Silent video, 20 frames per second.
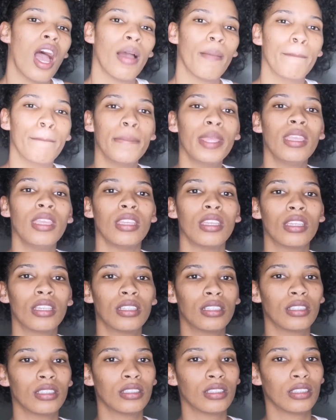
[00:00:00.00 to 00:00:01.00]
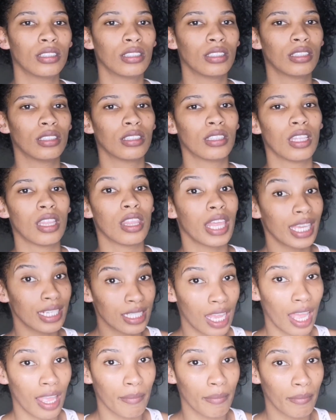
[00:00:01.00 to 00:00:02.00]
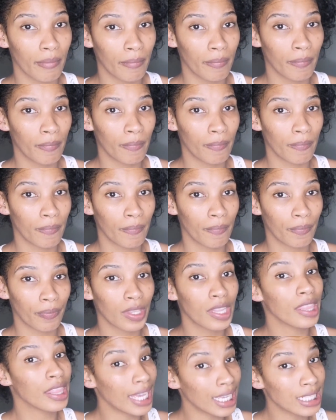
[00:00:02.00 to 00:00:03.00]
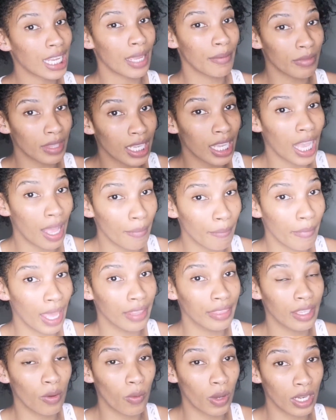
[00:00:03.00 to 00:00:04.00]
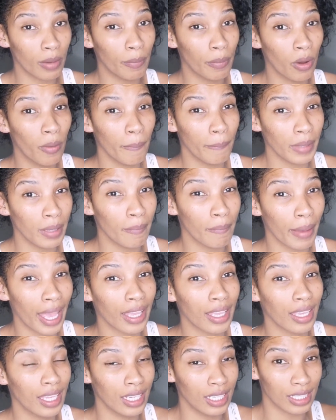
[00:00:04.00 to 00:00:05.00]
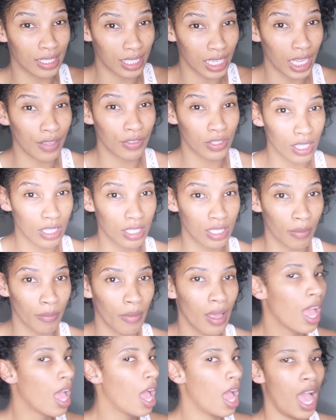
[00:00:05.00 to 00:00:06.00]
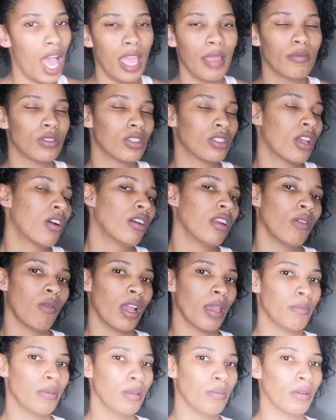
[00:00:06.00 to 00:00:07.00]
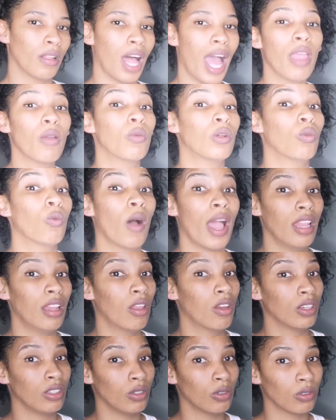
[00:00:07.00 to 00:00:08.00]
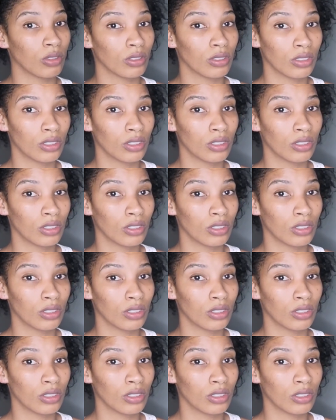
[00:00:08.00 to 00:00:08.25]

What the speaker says: me. That time they come and they want to put me back in a slave system. I'm sorry, white people, I will while on you.